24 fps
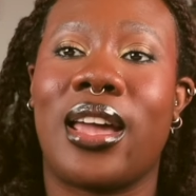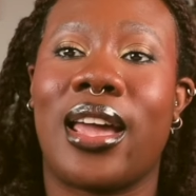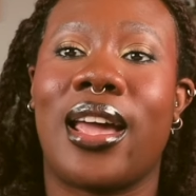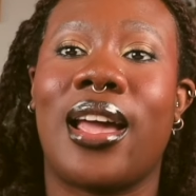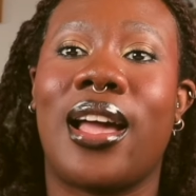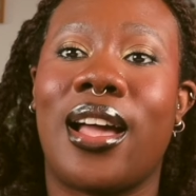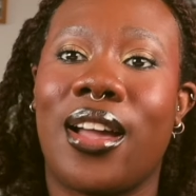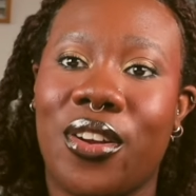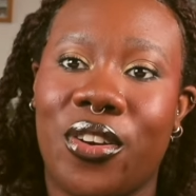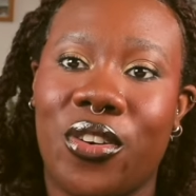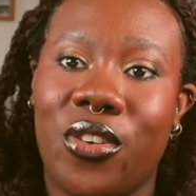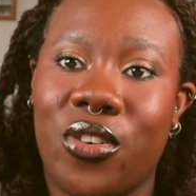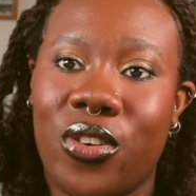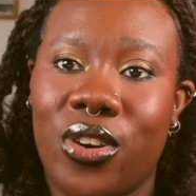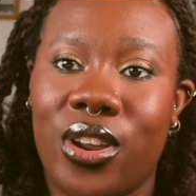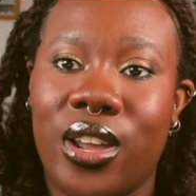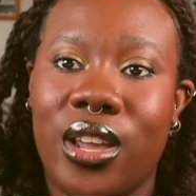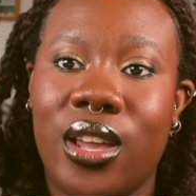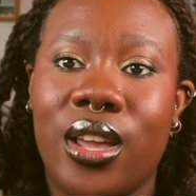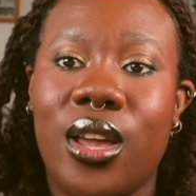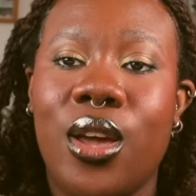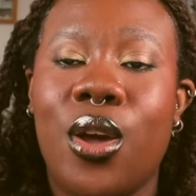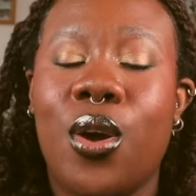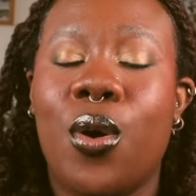get
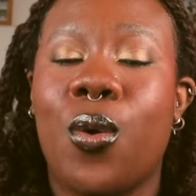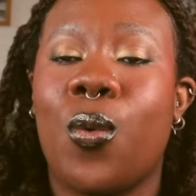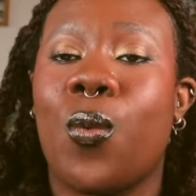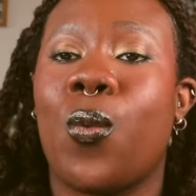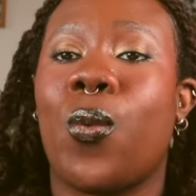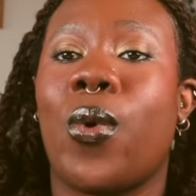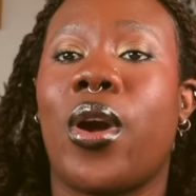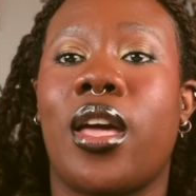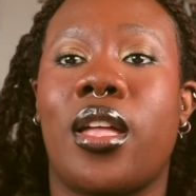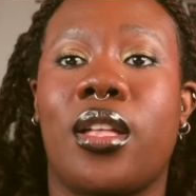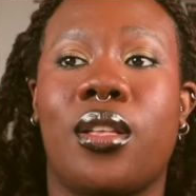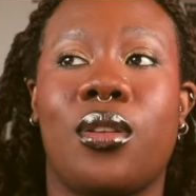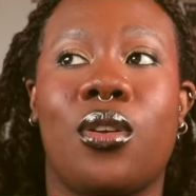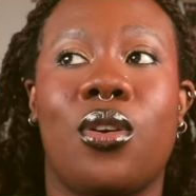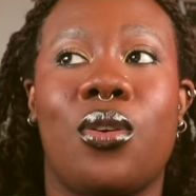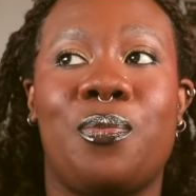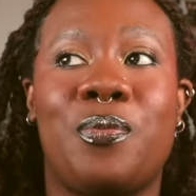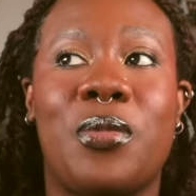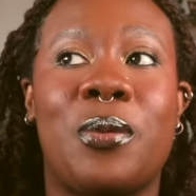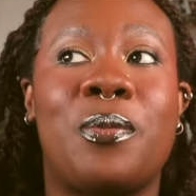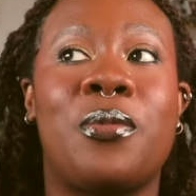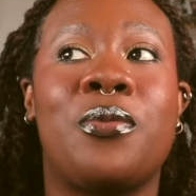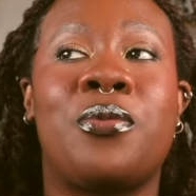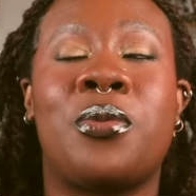angry when
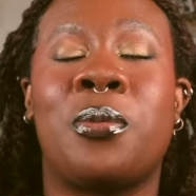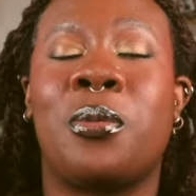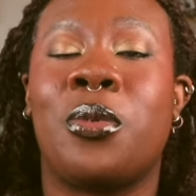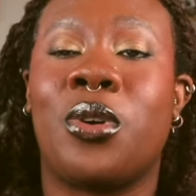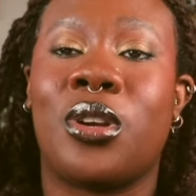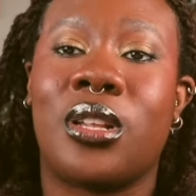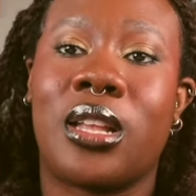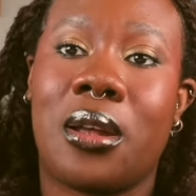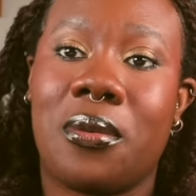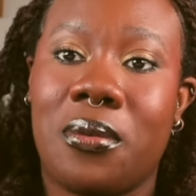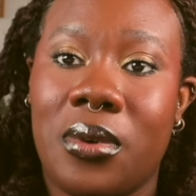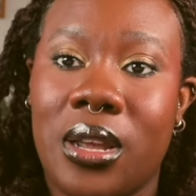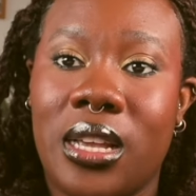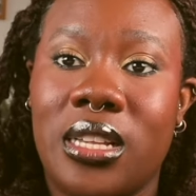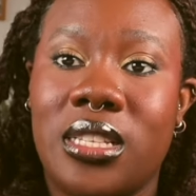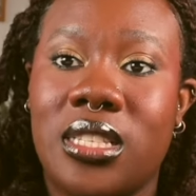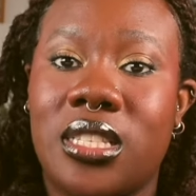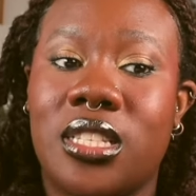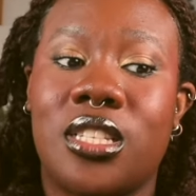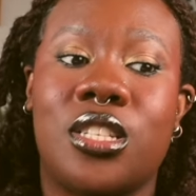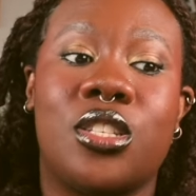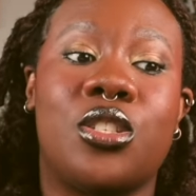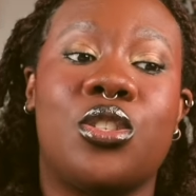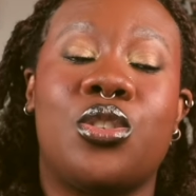people from other
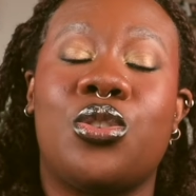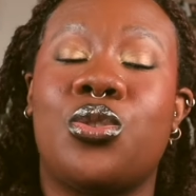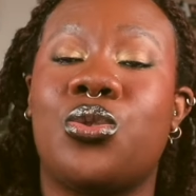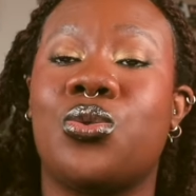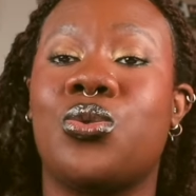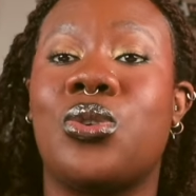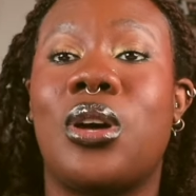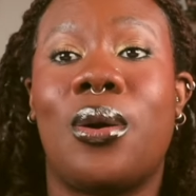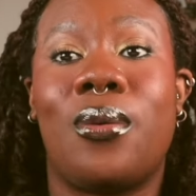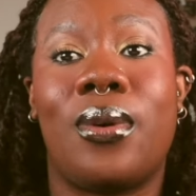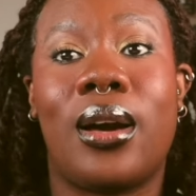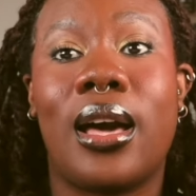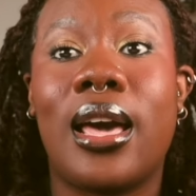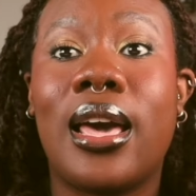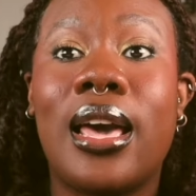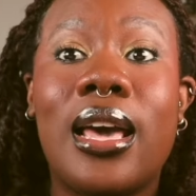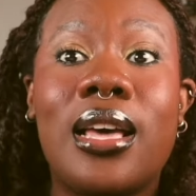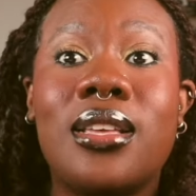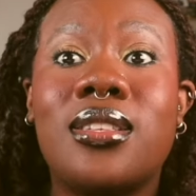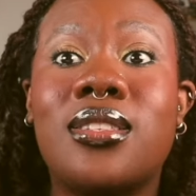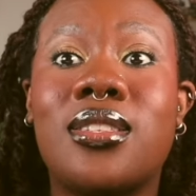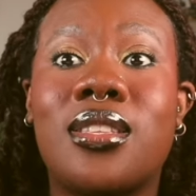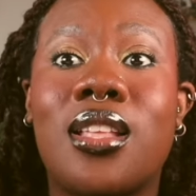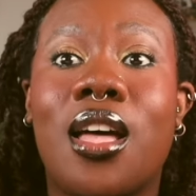races do our
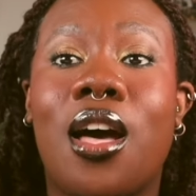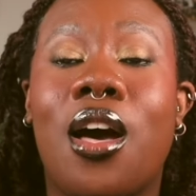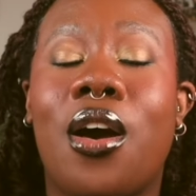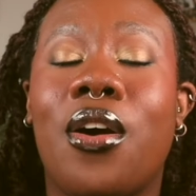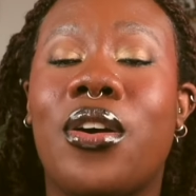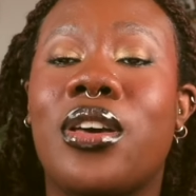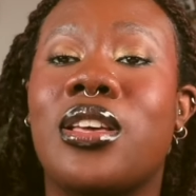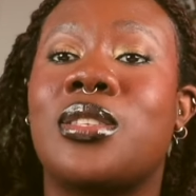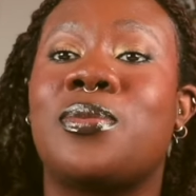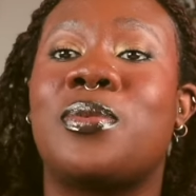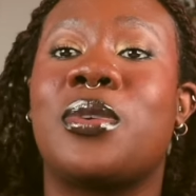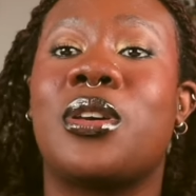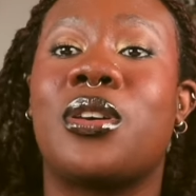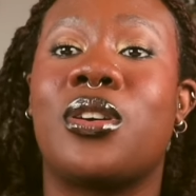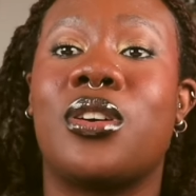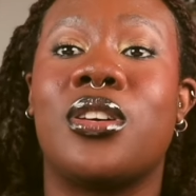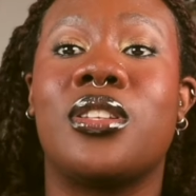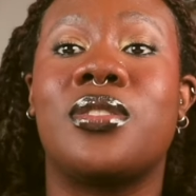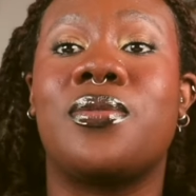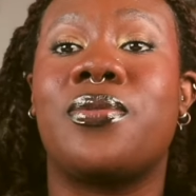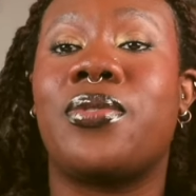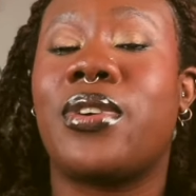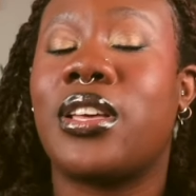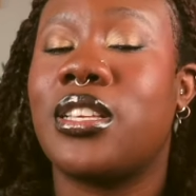hairstyle is
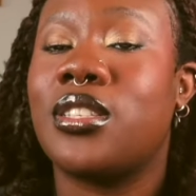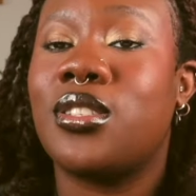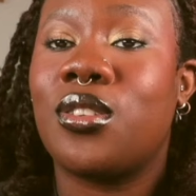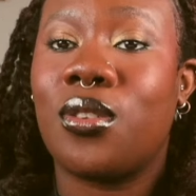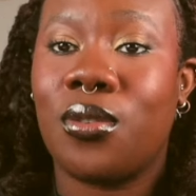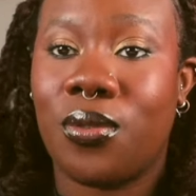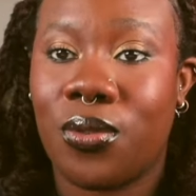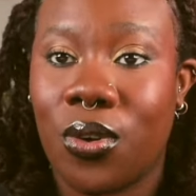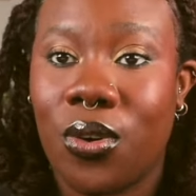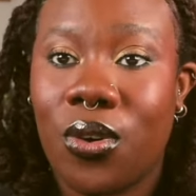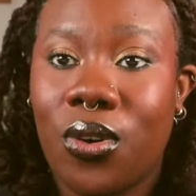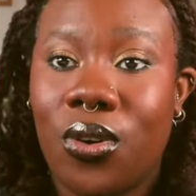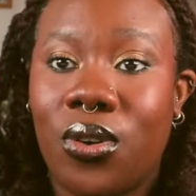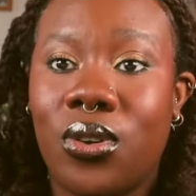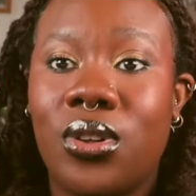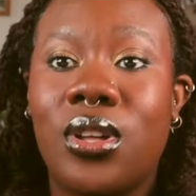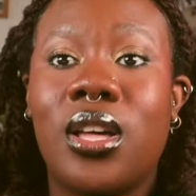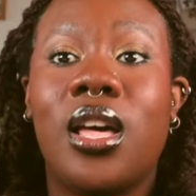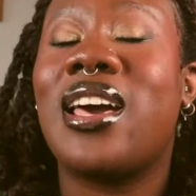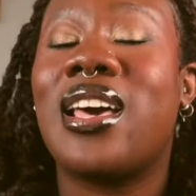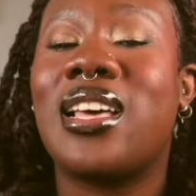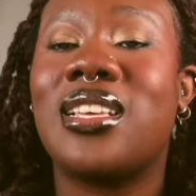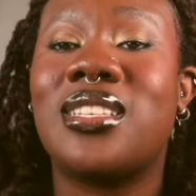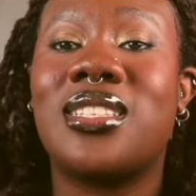because, first of
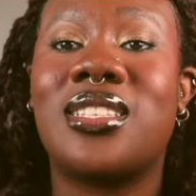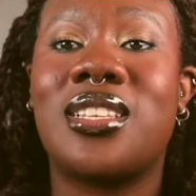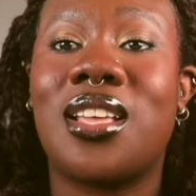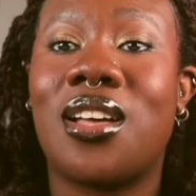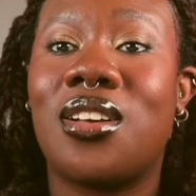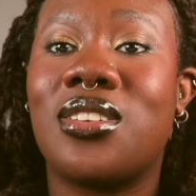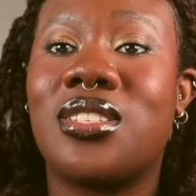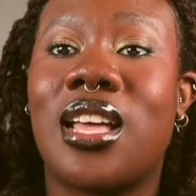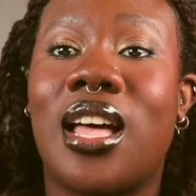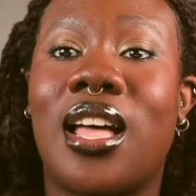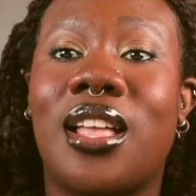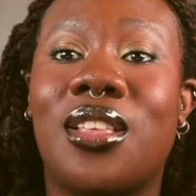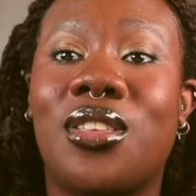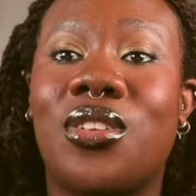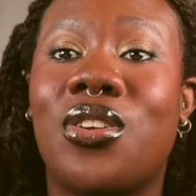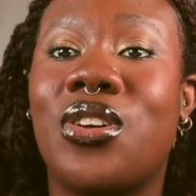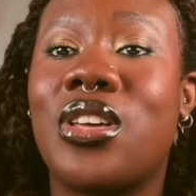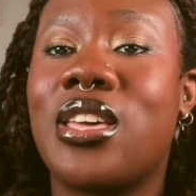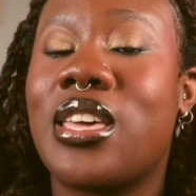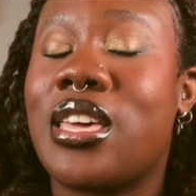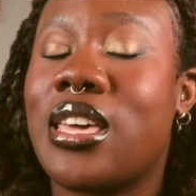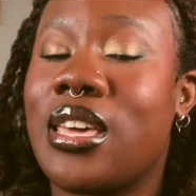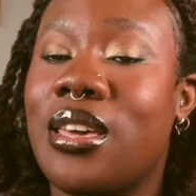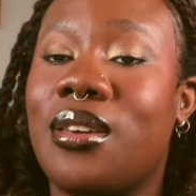all, hairstyles are
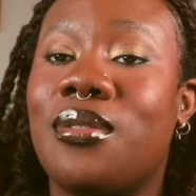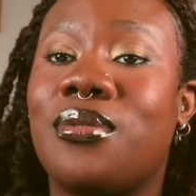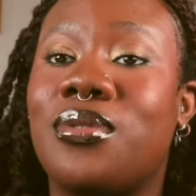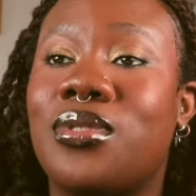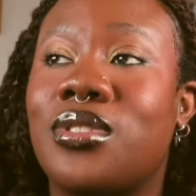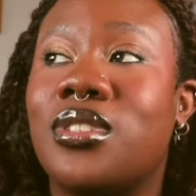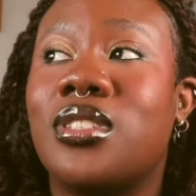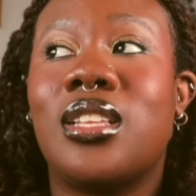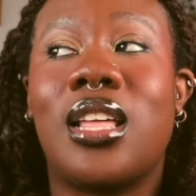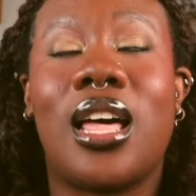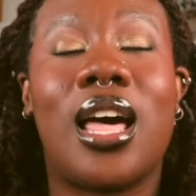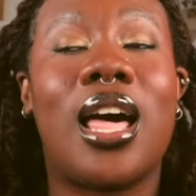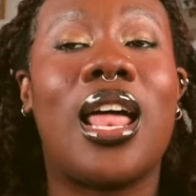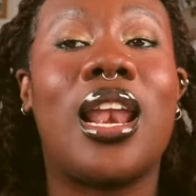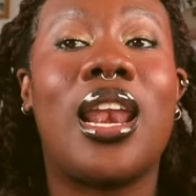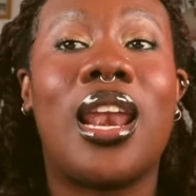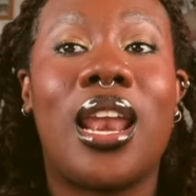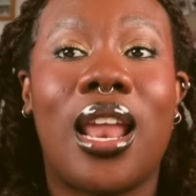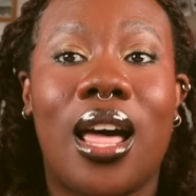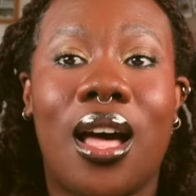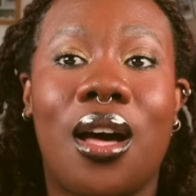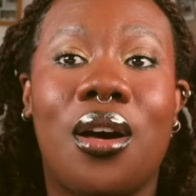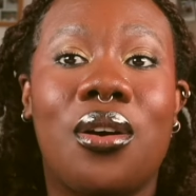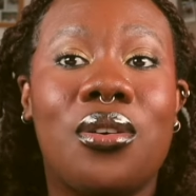not even
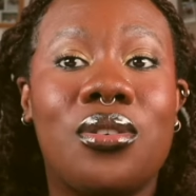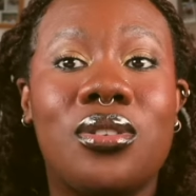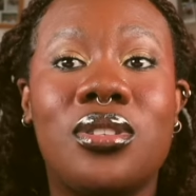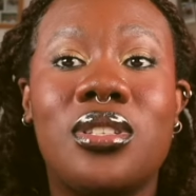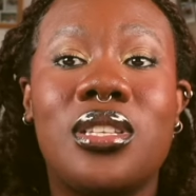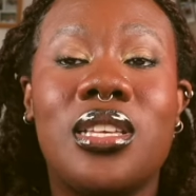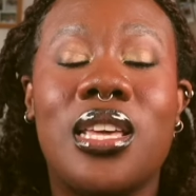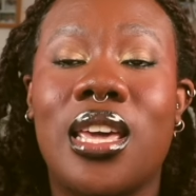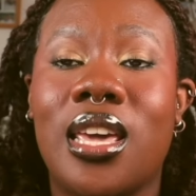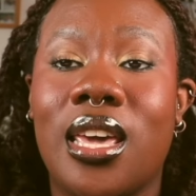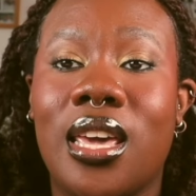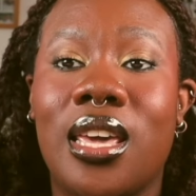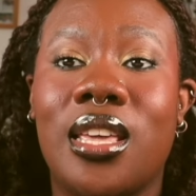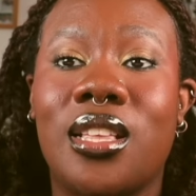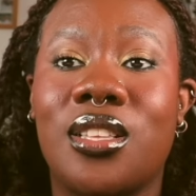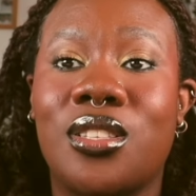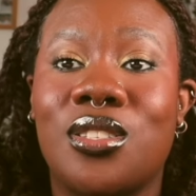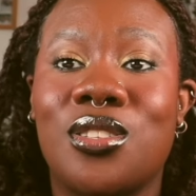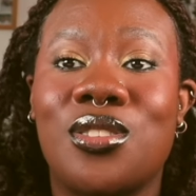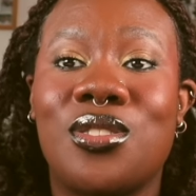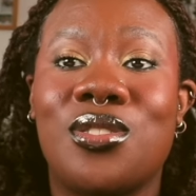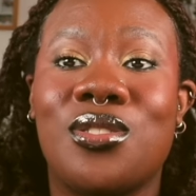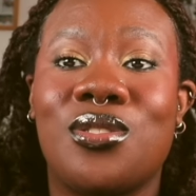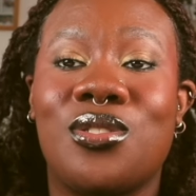allowed
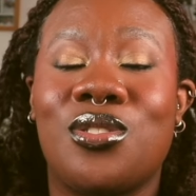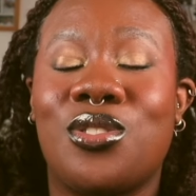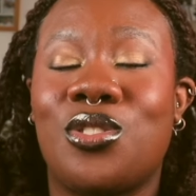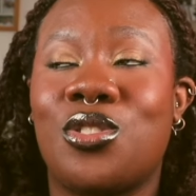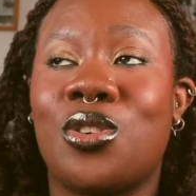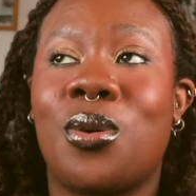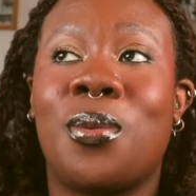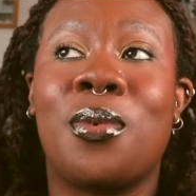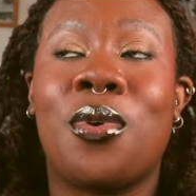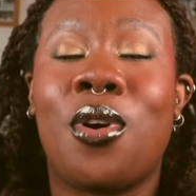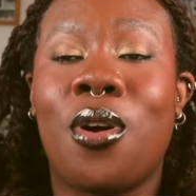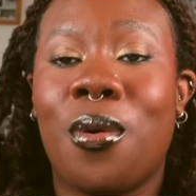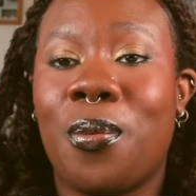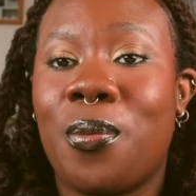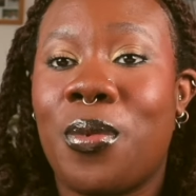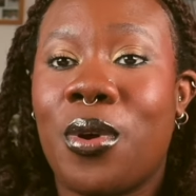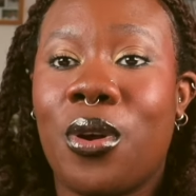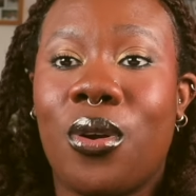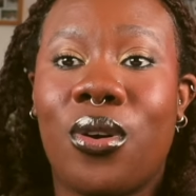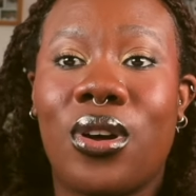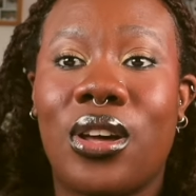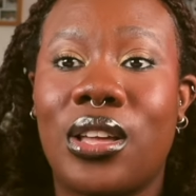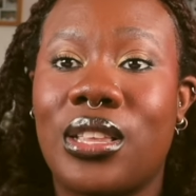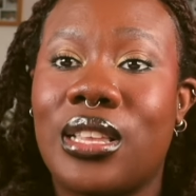in some
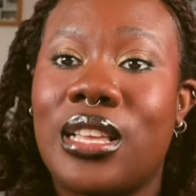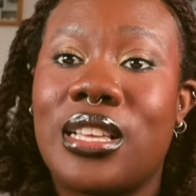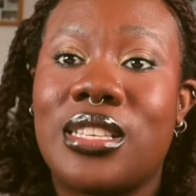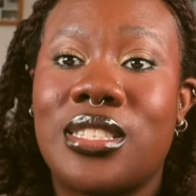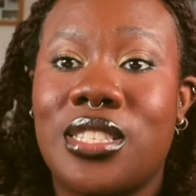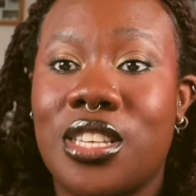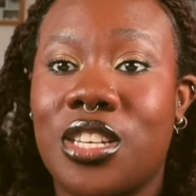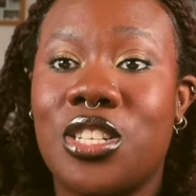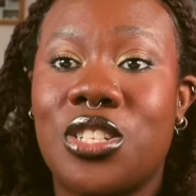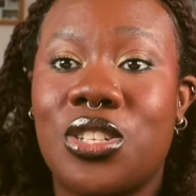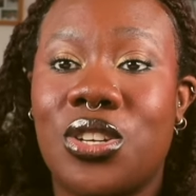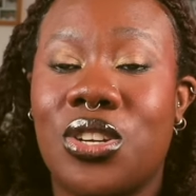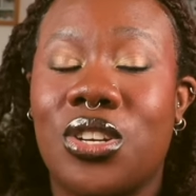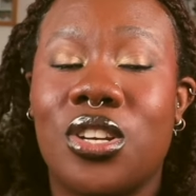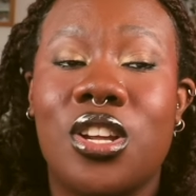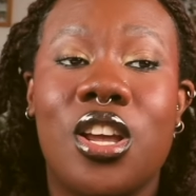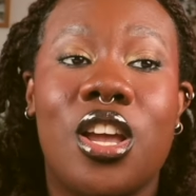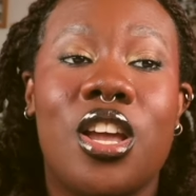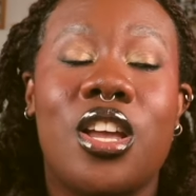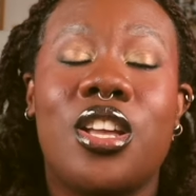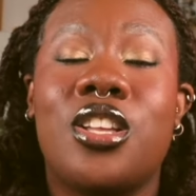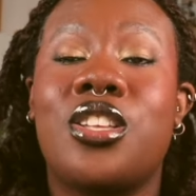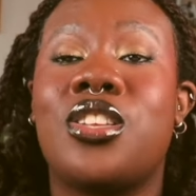corporate organization.